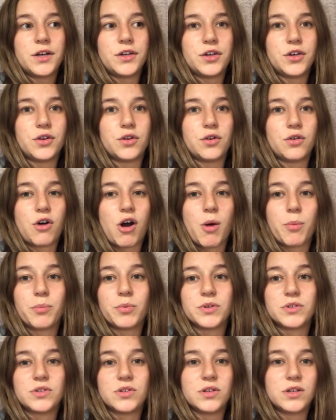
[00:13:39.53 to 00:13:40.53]
you know,
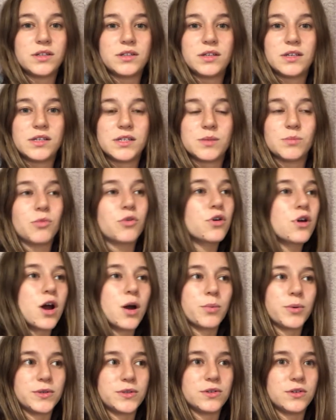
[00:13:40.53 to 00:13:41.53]
opportunities, more
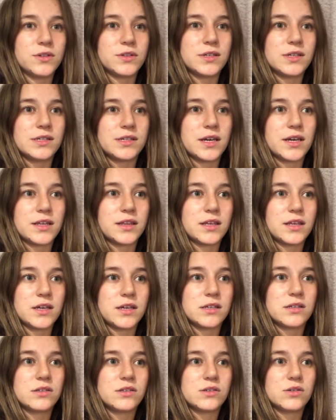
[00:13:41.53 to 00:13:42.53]
opportunities like
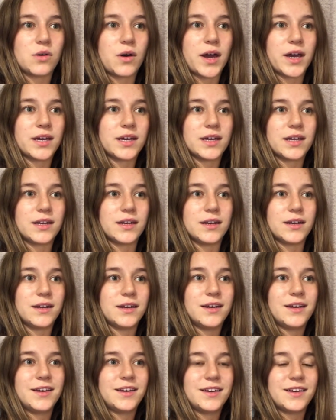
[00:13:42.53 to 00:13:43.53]
this, so I can
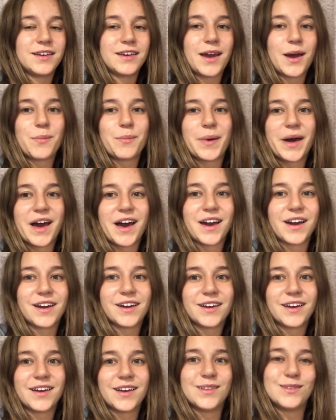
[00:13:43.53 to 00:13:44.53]
get
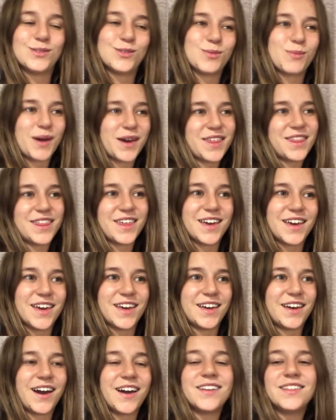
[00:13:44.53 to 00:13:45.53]
back into my
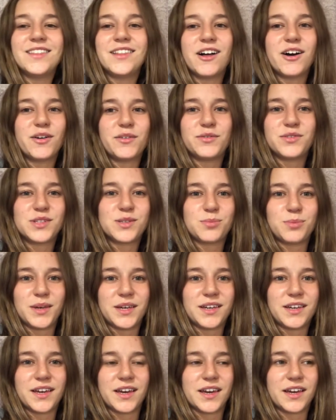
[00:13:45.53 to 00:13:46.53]
thing. I love
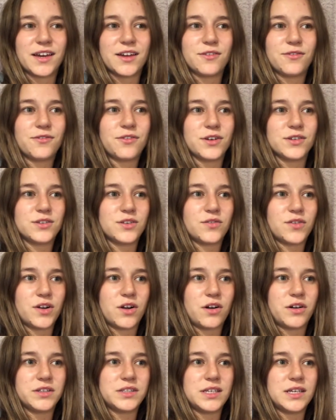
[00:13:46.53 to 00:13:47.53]
speaking in front of an
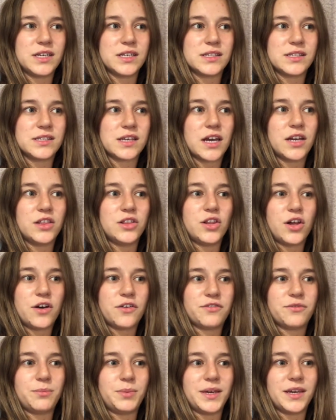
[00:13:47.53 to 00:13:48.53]
audience. I
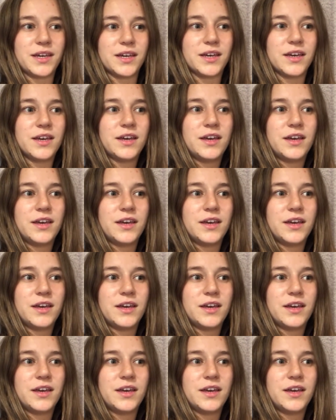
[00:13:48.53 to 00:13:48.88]
love being